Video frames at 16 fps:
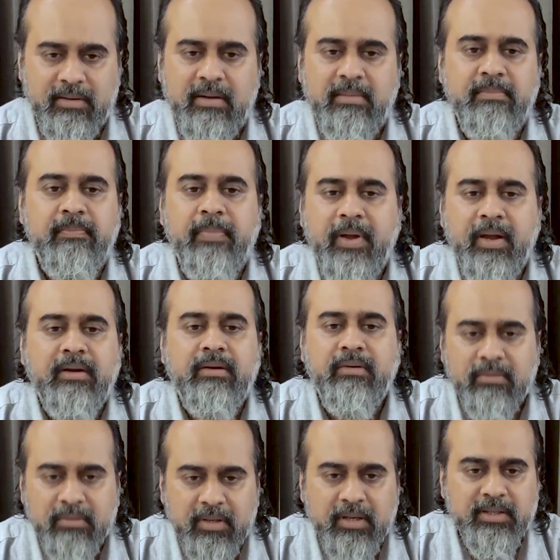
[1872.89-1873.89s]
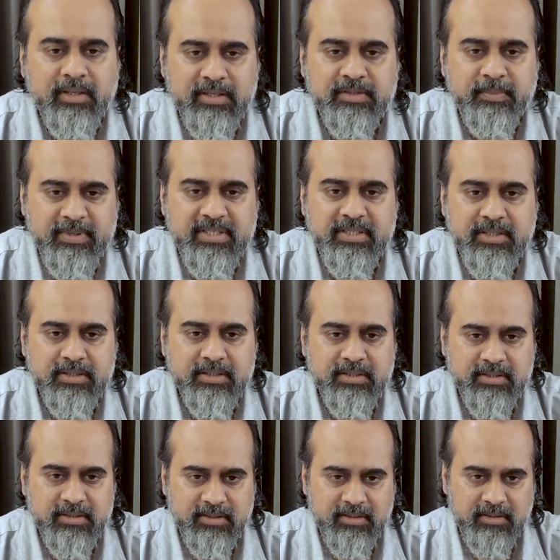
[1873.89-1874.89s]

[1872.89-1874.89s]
compared to the other species.